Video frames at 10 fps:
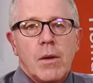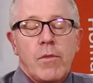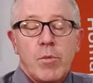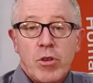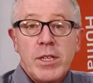
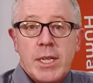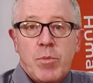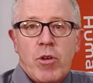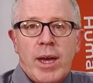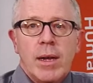For
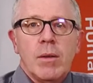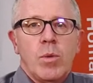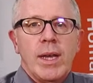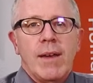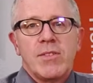printed Braille,
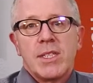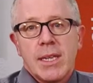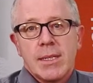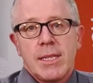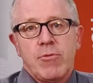we have
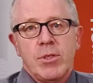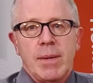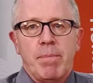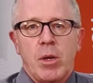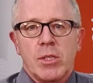six different
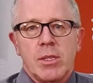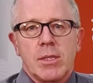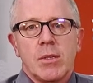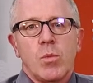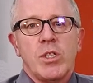
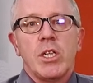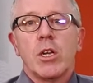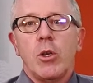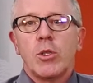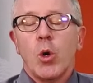embossers, which
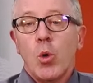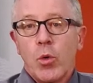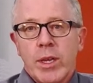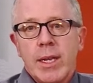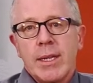includes
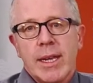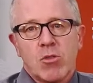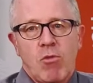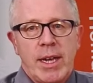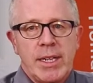all the
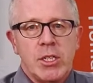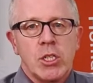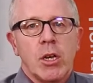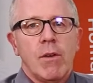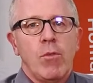index
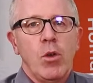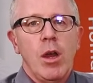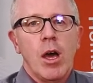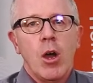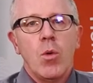range for
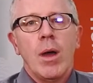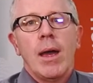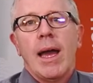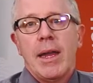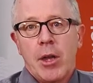low
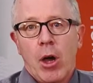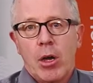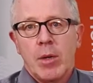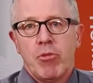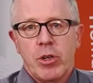and
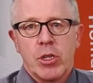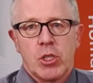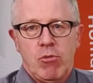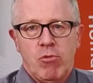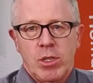high production